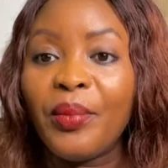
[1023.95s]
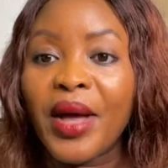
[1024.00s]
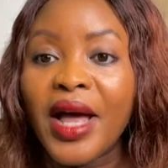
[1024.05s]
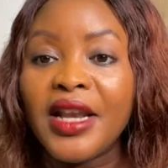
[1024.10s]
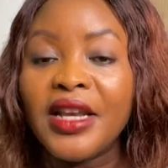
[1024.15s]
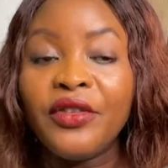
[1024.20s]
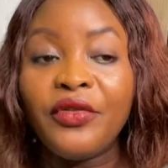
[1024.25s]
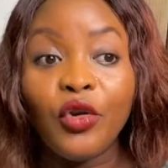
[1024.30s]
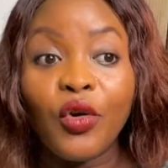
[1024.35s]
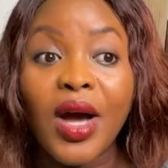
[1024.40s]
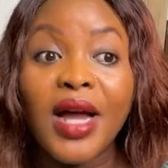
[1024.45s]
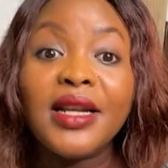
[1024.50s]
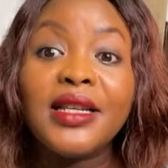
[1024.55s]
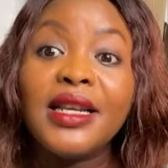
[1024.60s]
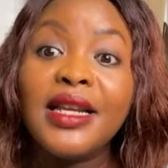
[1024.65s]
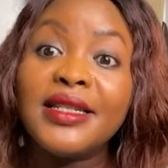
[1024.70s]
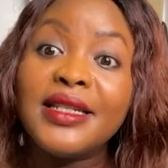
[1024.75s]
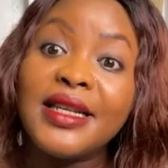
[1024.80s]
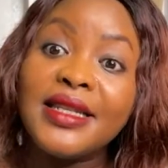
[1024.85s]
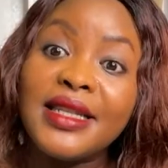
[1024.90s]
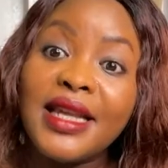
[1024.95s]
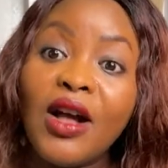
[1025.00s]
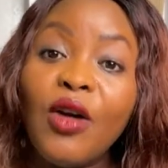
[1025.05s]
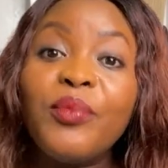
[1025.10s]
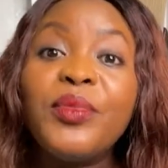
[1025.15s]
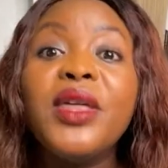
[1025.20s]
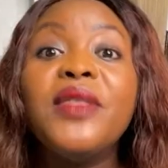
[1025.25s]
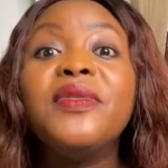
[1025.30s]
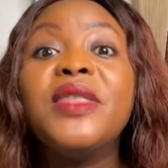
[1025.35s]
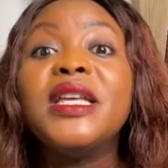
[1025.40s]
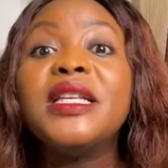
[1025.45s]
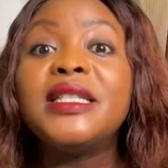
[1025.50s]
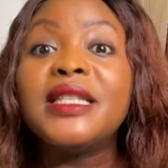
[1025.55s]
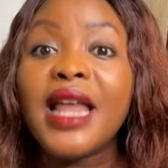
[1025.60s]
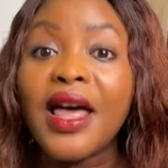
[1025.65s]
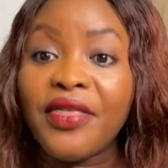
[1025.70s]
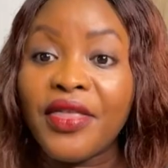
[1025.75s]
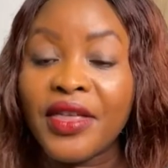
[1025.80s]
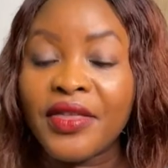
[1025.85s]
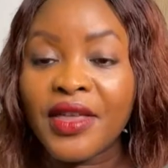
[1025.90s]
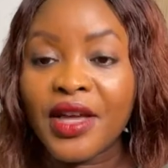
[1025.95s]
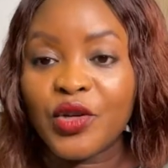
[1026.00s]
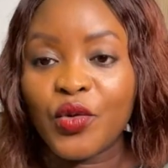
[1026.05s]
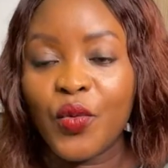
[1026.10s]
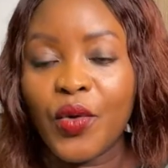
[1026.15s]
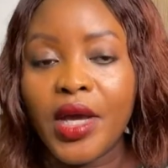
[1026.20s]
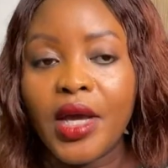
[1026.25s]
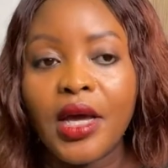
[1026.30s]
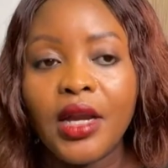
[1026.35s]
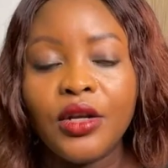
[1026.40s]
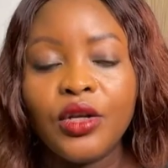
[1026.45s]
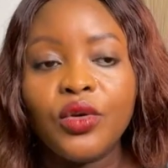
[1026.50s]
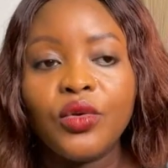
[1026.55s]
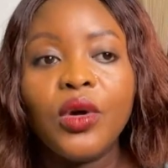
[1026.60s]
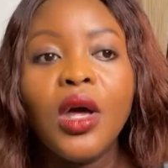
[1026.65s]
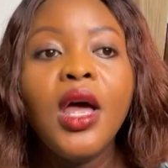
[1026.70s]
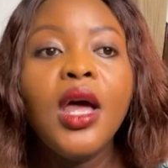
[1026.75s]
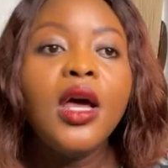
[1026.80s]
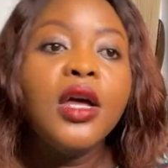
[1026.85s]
And if you can't let us help, then there's nothing that we can do.